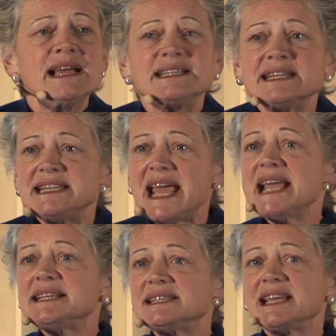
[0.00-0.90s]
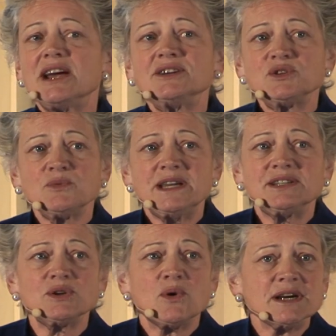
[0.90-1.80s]
Today's scarce
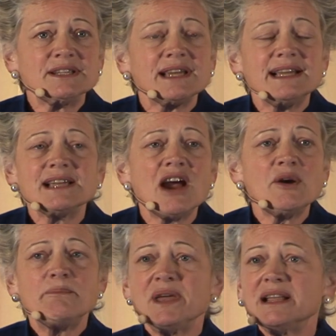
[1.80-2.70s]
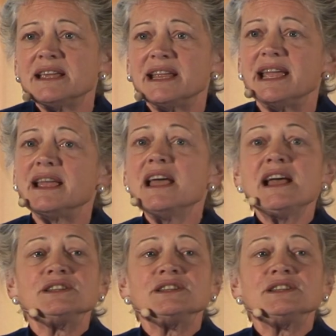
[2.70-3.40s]
resource is our ability